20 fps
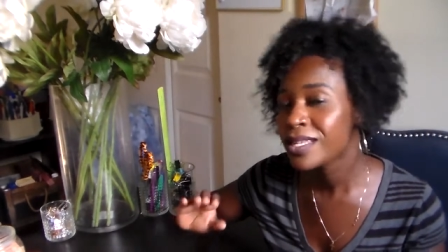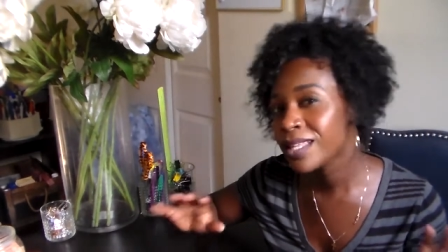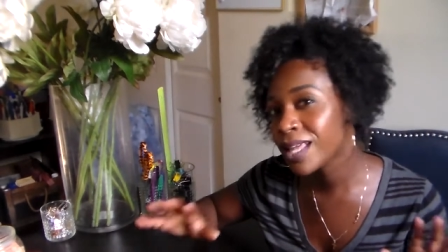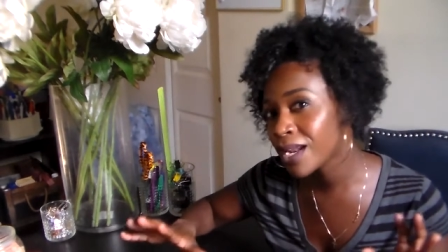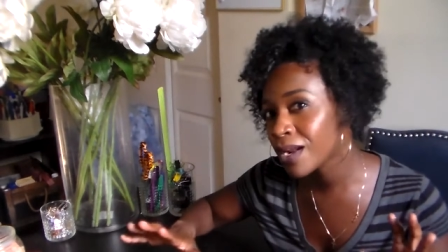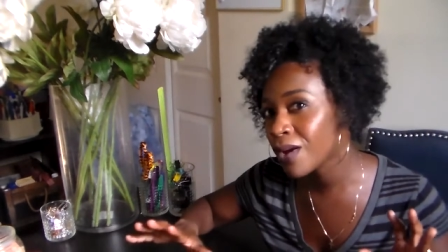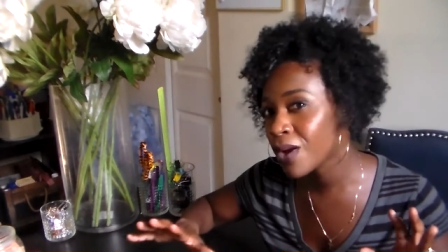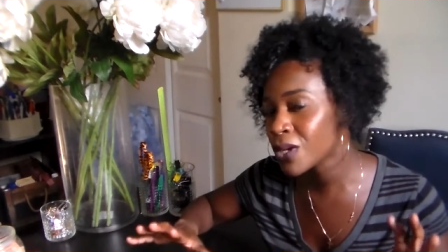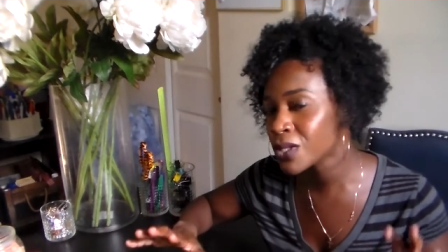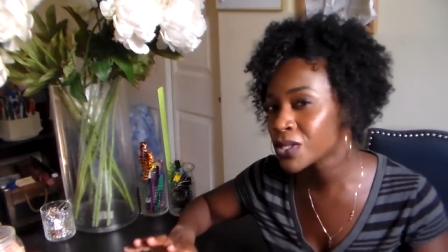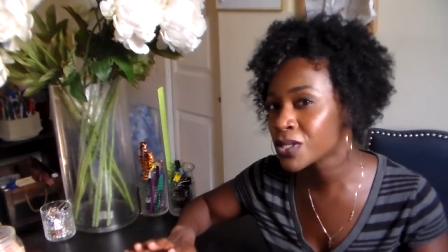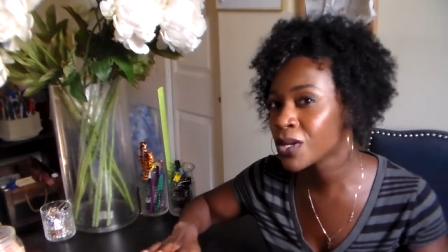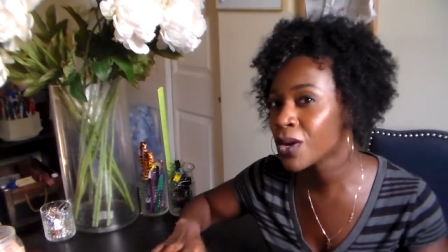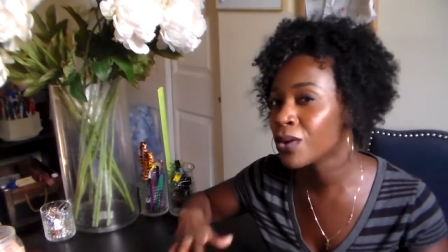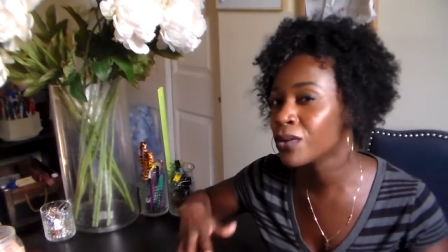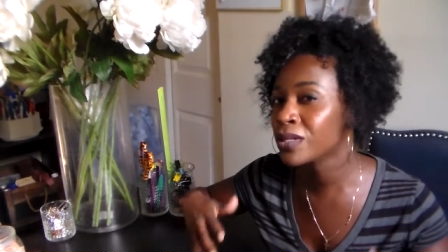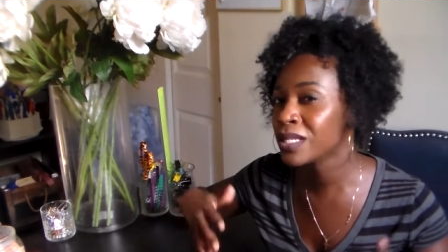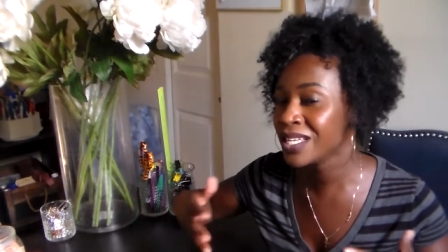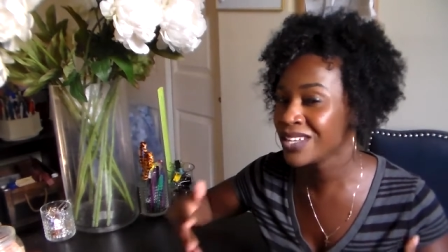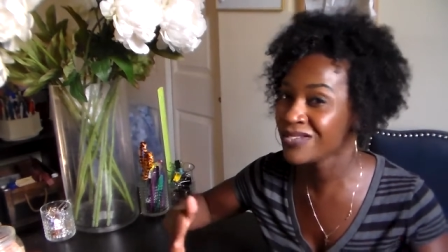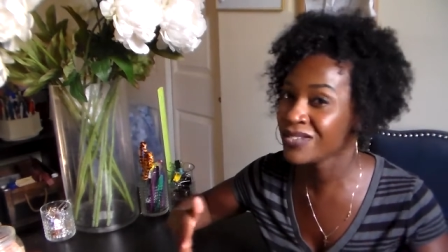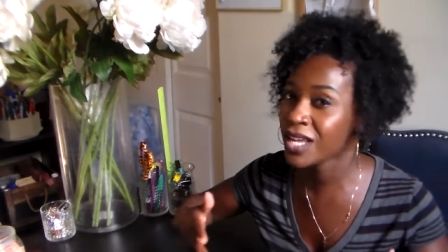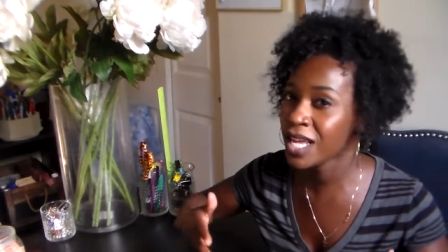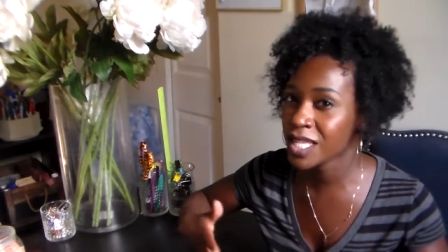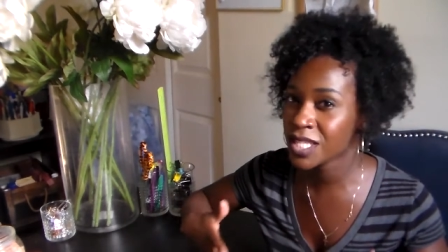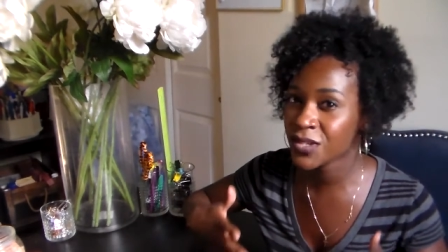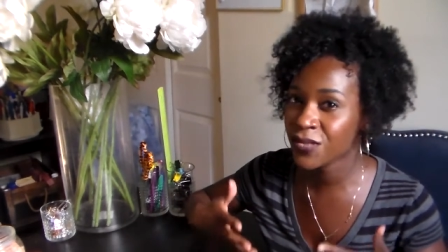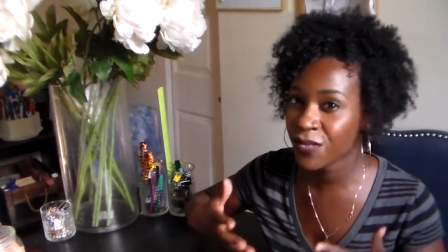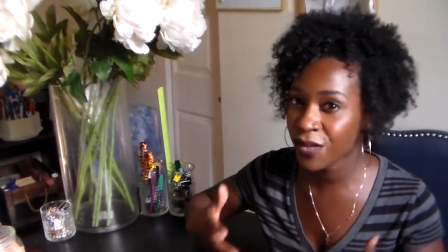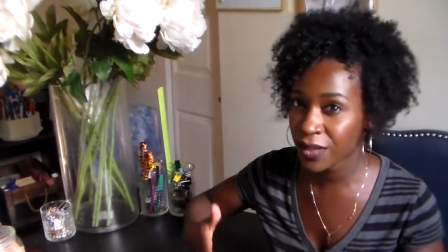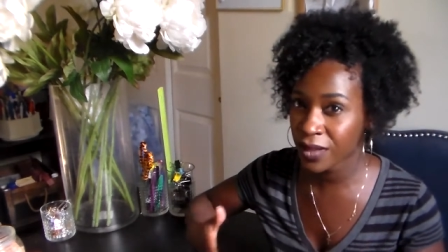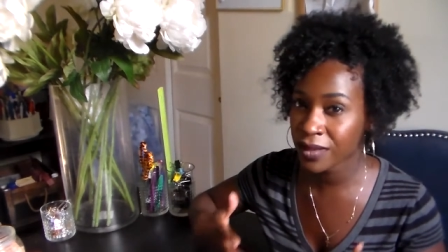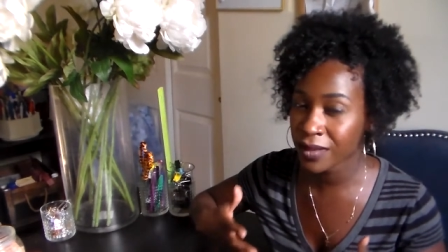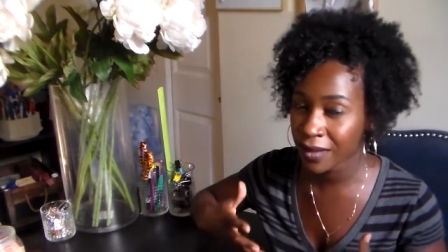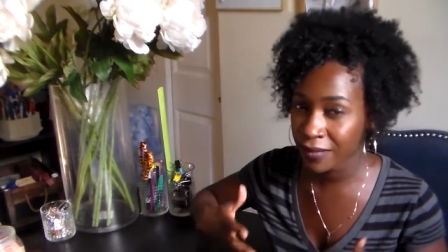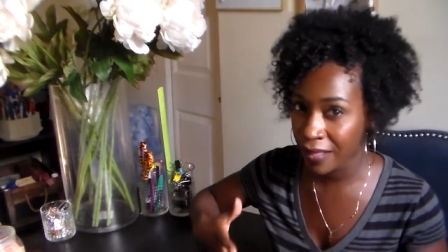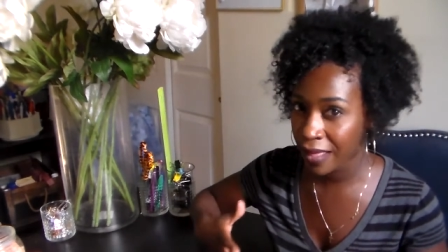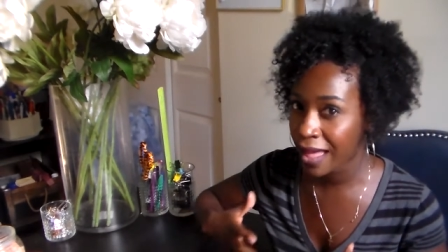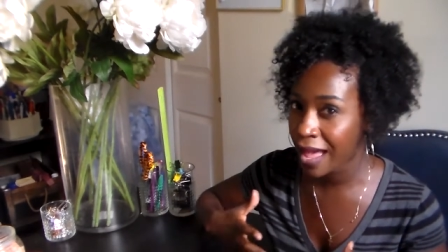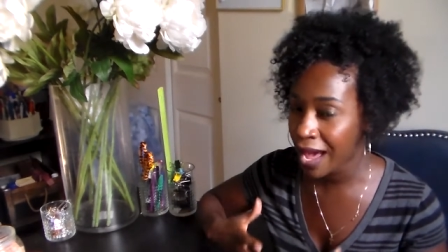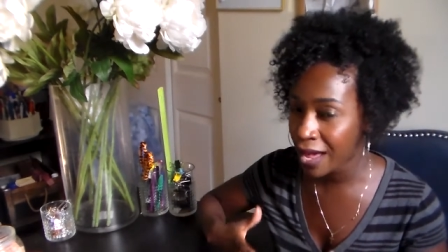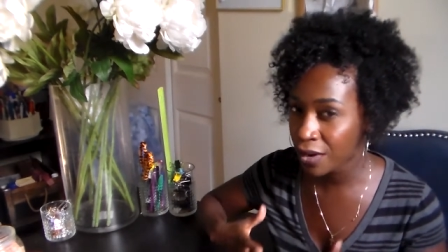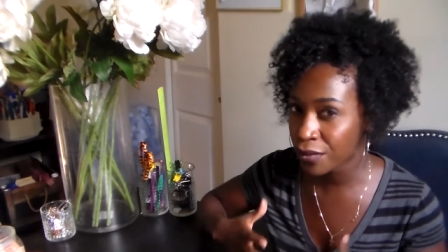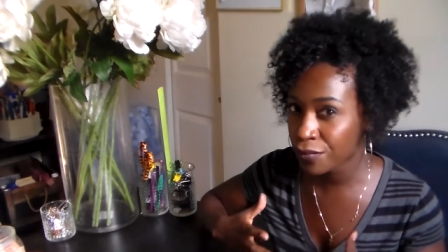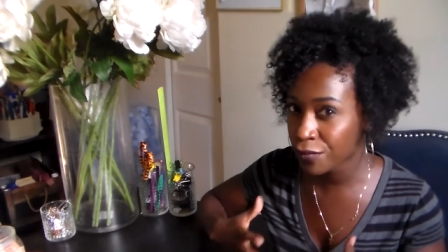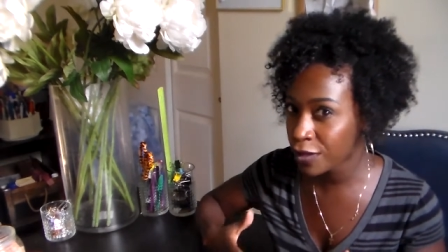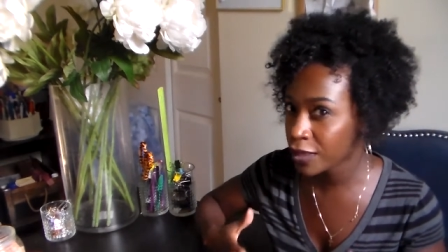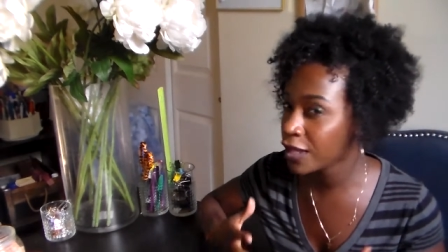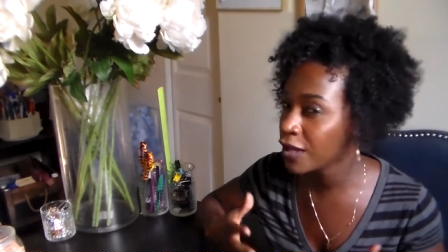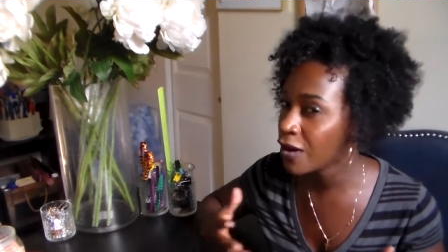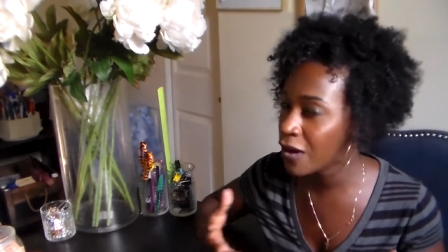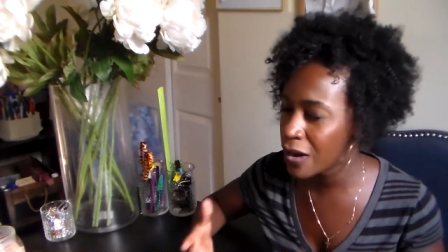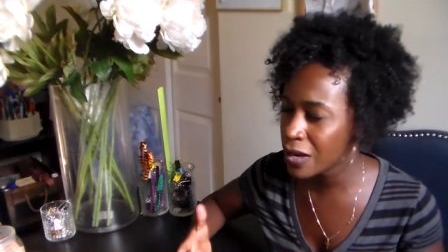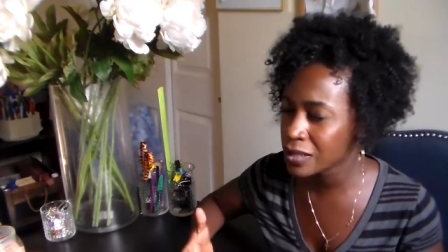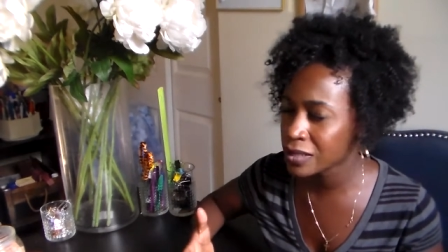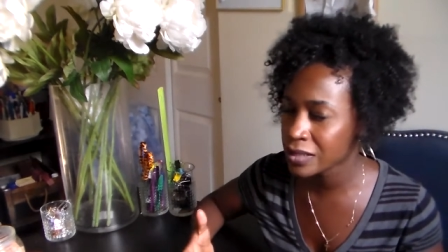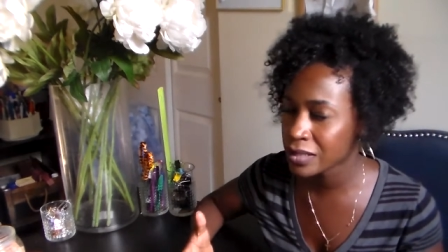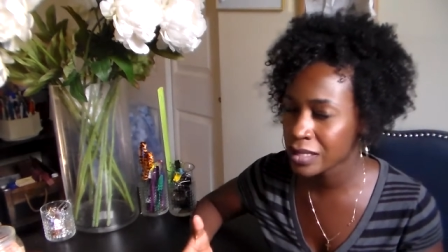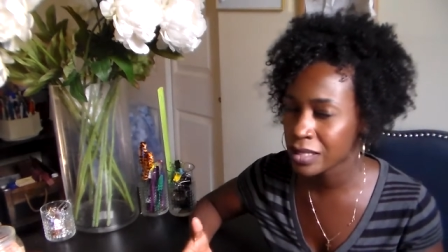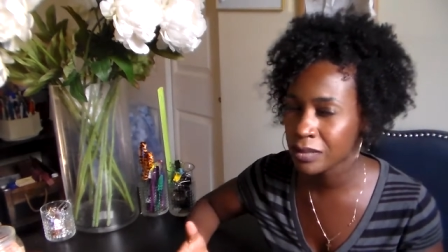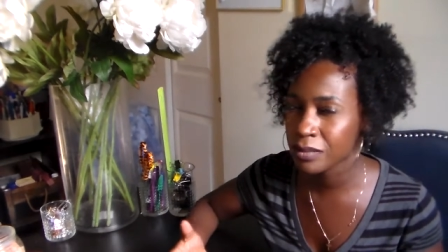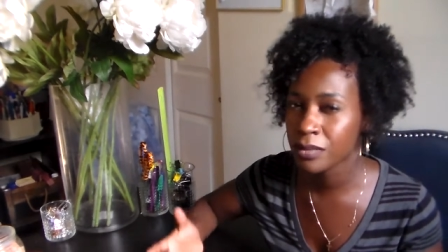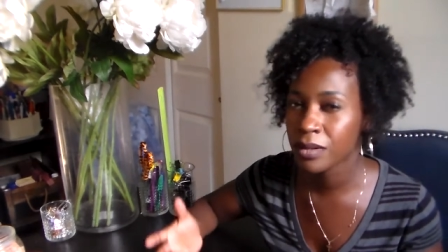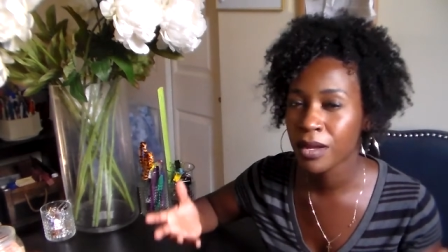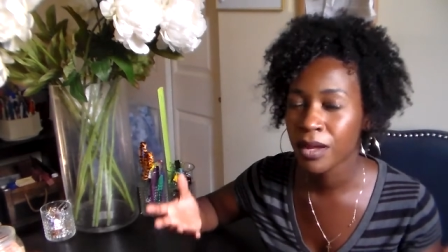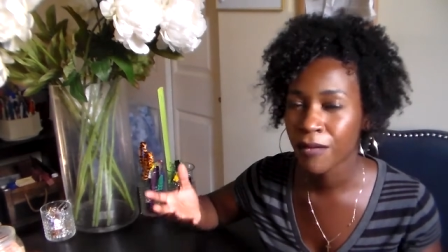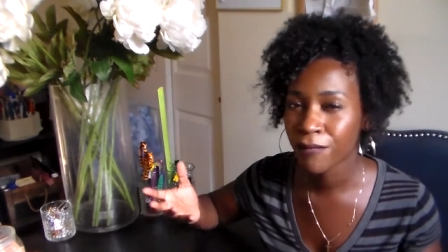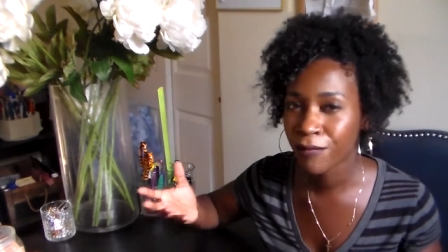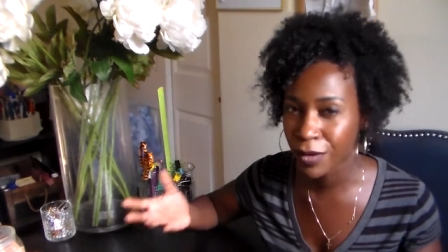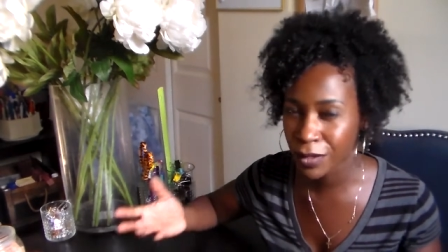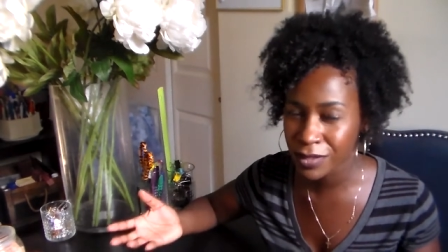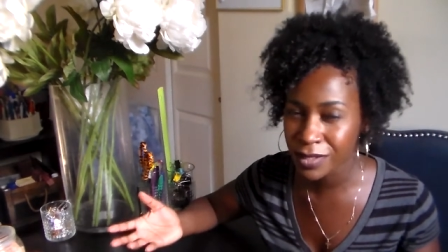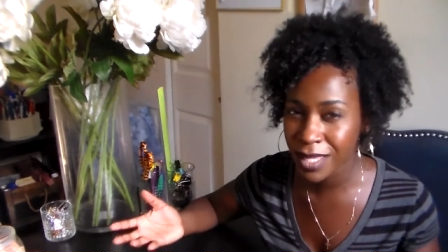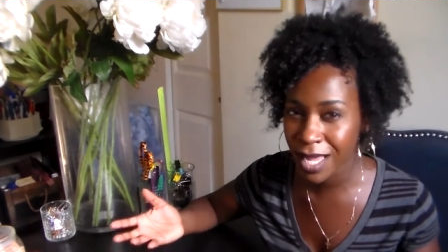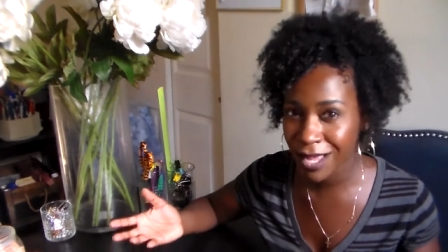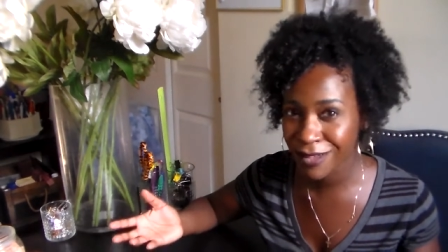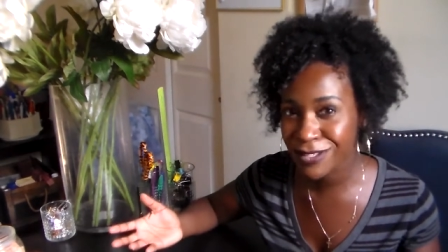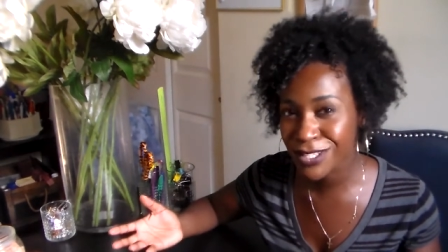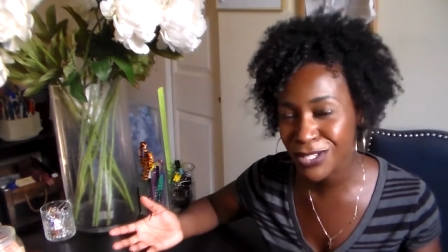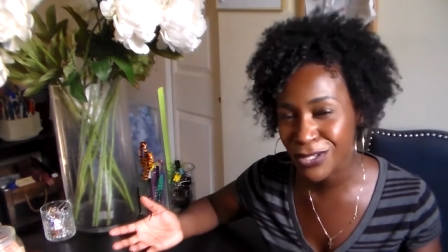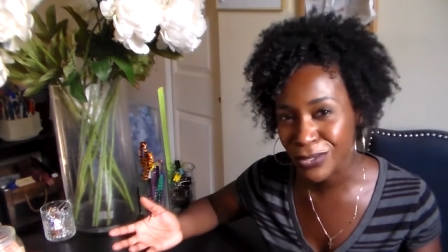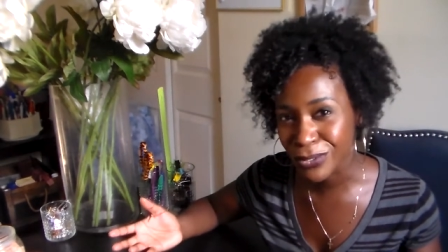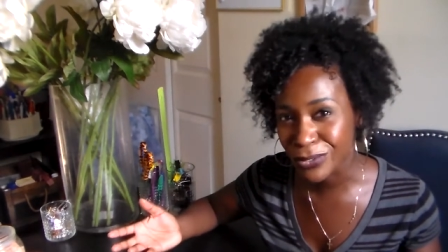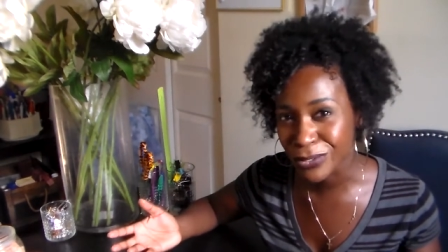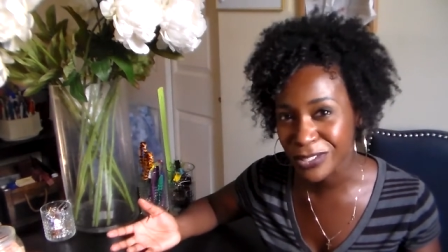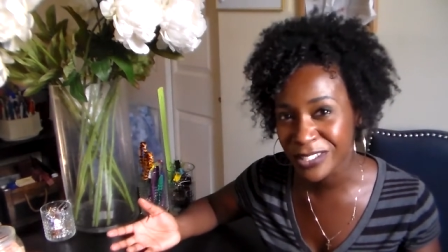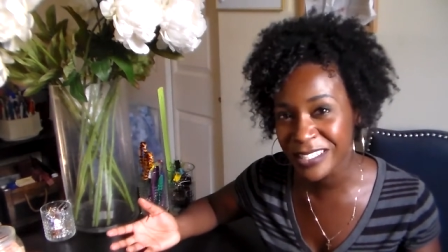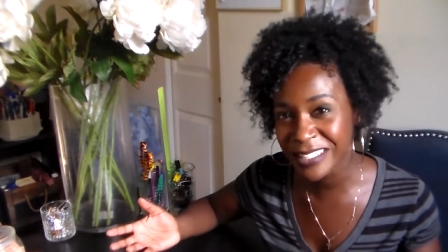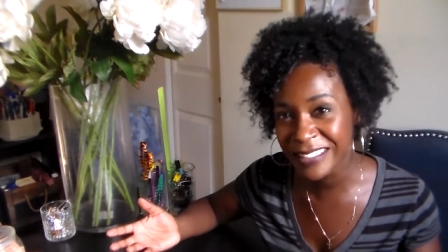yet also leave kids feeling like they had a really awesome first day of school.